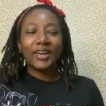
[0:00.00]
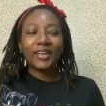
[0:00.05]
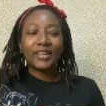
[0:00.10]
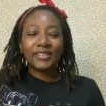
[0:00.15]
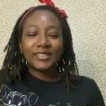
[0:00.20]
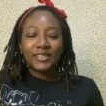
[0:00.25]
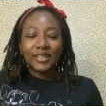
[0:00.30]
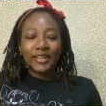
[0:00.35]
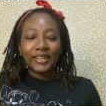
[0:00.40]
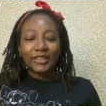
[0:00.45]

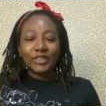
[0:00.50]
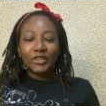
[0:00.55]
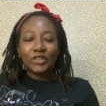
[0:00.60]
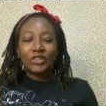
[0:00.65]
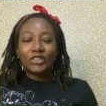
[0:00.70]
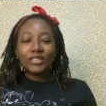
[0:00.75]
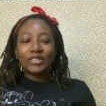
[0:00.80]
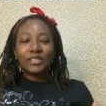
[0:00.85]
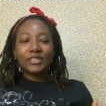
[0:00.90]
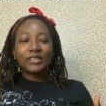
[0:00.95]
it's like
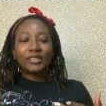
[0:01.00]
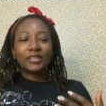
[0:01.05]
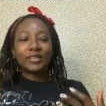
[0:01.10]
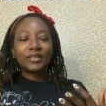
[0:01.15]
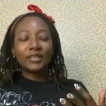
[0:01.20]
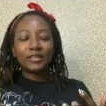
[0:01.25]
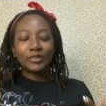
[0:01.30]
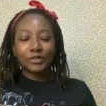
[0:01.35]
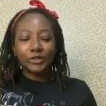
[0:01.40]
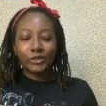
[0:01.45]
you need
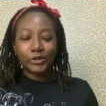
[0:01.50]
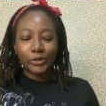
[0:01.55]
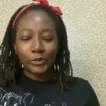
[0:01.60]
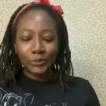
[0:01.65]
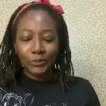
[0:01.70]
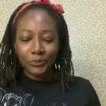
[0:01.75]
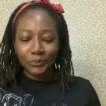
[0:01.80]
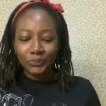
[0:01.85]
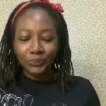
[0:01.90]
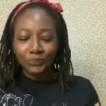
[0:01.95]

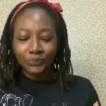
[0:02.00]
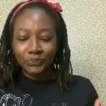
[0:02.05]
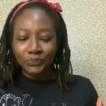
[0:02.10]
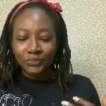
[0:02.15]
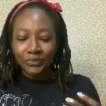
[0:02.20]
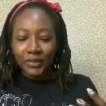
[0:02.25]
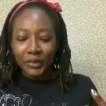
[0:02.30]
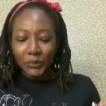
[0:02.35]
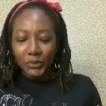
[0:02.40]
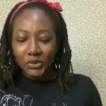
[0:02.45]
some
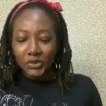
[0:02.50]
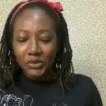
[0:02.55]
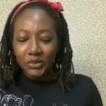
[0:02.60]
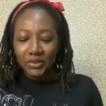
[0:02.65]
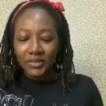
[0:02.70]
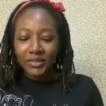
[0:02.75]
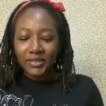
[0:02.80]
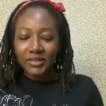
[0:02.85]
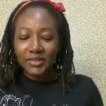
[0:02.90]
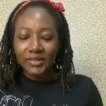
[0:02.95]

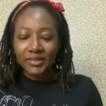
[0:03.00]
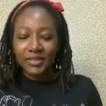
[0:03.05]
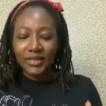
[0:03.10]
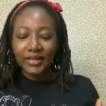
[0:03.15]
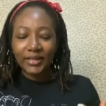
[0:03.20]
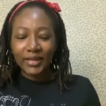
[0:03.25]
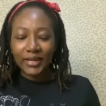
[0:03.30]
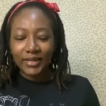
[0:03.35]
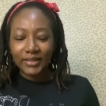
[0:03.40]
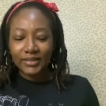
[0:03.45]
resources
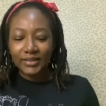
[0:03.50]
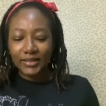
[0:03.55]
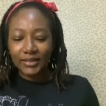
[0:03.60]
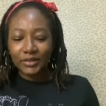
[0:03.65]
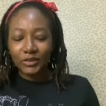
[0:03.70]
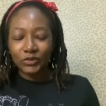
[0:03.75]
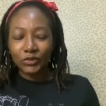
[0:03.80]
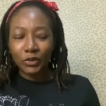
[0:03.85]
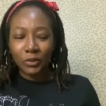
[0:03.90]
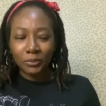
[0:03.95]
and
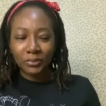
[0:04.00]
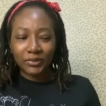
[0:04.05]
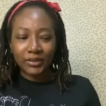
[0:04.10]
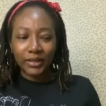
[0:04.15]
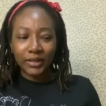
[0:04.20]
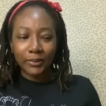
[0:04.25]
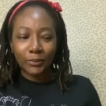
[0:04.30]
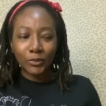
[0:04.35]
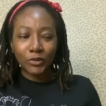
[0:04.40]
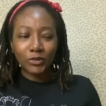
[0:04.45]
assets from
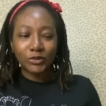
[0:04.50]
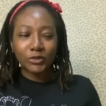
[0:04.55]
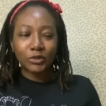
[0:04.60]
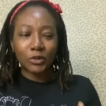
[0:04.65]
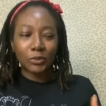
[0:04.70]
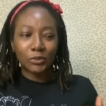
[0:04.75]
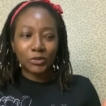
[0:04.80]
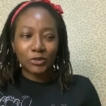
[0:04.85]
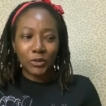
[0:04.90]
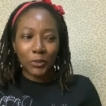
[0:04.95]
them or
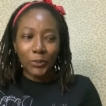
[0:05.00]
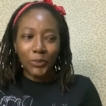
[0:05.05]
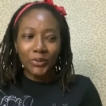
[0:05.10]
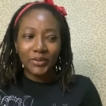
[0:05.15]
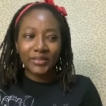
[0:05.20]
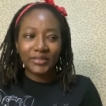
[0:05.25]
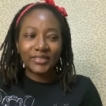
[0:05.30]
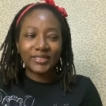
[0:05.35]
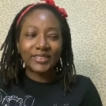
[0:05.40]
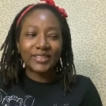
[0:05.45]
some
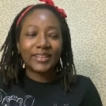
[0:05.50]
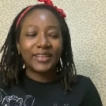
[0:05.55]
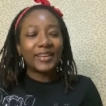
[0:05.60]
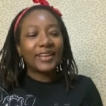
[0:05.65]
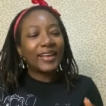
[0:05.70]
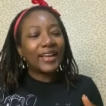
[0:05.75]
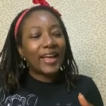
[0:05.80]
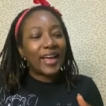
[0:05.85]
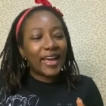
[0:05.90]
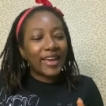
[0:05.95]
support,
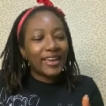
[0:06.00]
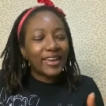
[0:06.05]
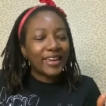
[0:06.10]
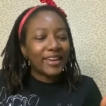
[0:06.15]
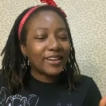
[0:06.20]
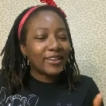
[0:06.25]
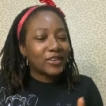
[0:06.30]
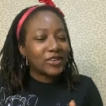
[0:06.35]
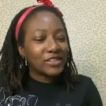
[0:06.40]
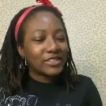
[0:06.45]
and
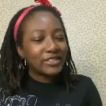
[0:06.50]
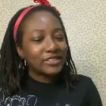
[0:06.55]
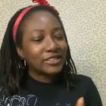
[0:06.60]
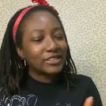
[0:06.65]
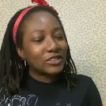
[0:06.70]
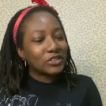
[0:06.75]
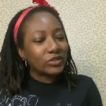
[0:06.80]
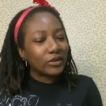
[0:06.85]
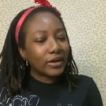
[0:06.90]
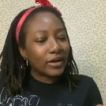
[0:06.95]
you're going to
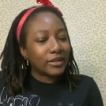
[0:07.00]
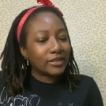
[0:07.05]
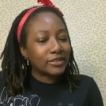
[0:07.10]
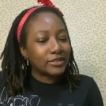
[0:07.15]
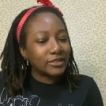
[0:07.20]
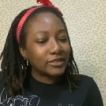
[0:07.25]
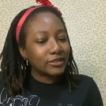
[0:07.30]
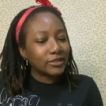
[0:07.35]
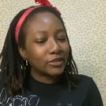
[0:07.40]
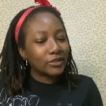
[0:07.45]
try
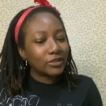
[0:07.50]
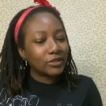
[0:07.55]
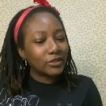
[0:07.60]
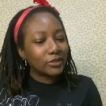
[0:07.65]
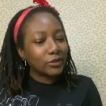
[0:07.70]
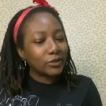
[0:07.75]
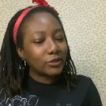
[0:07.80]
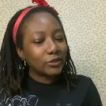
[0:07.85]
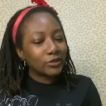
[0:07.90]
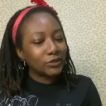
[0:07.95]

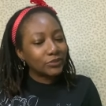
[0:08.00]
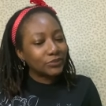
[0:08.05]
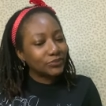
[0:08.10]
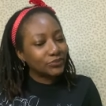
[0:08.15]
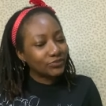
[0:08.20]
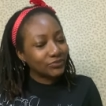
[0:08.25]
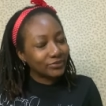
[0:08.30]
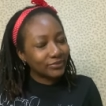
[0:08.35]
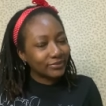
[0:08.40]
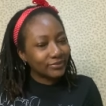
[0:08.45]
to,
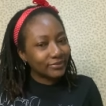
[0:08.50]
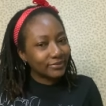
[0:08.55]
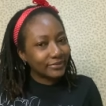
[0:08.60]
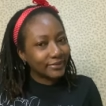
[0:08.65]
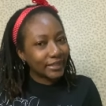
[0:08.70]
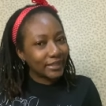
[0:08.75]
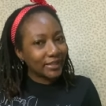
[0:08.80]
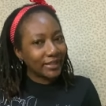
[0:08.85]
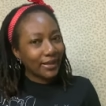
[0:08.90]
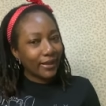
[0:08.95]

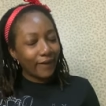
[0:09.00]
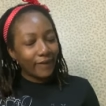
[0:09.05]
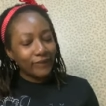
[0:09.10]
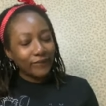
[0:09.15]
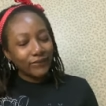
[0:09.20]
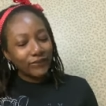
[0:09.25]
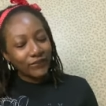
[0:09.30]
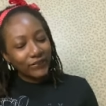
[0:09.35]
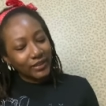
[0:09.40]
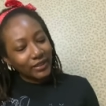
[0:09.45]

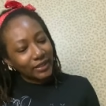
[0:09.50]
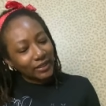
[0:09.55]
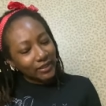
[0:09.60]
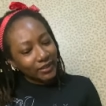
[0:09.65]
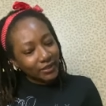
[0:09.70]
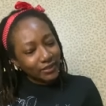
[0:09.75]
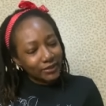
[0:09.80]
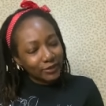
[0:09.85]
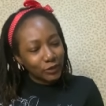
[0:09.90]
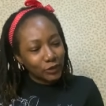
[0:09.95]

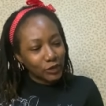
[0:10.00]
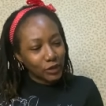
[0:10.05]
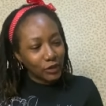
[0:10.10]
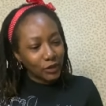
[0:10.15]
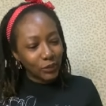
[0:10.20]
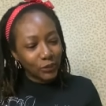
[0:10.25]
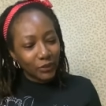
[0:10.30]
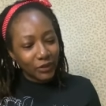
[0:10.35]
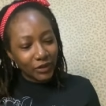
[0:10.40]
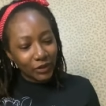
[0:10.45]
finagle
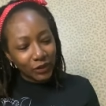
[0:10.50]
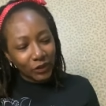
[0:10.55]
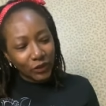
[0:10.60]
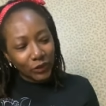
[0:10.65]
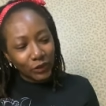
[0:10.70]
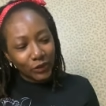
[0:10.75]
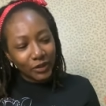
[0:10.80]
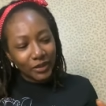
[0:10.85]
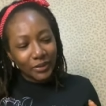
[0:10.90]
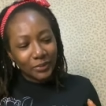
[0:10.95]
your way
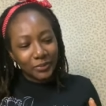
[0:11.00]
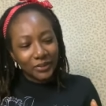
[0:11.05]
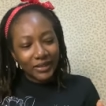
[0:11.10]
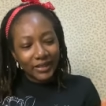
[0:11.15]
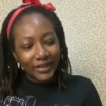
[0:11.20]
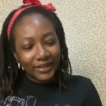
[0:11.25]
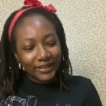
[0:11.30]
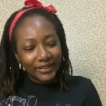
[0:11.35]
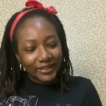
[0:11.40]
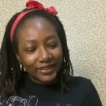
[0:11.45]
through and be
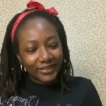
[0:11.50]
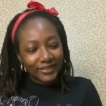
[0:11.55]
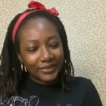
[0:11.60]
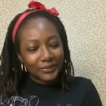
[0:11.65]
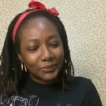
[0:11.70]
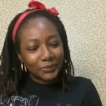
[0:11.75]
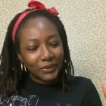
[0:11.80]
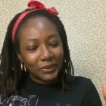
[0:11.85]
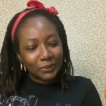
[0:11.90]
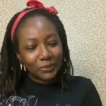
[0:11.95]
like, oh,
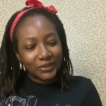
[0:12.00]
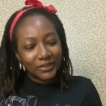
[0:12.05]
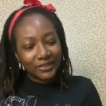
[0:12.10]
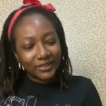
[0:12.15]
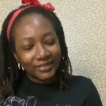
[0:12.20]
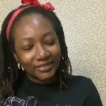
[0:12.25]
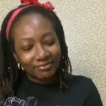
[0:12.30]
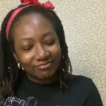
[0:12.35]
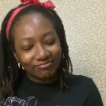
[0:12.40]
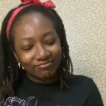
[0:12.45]
baby,
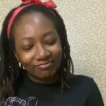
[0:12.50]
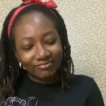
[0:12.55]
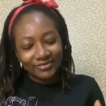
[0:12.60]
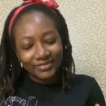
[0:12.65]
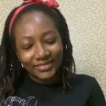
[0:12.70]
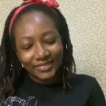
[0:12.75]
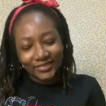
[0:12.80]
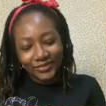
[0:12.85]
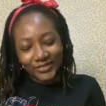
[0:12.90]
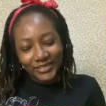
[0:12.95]

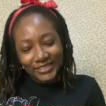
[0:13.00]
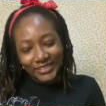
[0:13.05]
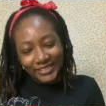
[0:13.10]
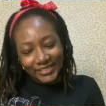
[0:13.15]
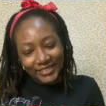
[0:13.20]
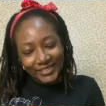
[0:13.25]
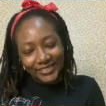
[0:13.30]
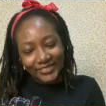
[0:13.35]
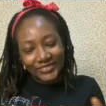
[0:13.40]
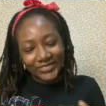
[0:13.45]
what
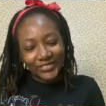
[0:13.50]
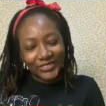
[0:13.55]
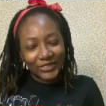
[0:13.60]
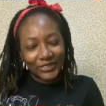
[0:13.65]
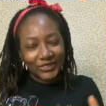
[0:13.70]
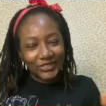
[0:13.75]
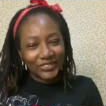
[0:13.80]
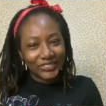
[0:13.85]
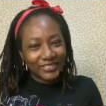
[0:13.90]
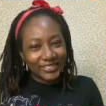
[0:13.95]
if
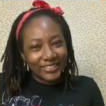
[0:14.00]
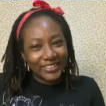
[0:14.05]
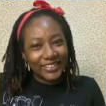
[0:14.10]
you...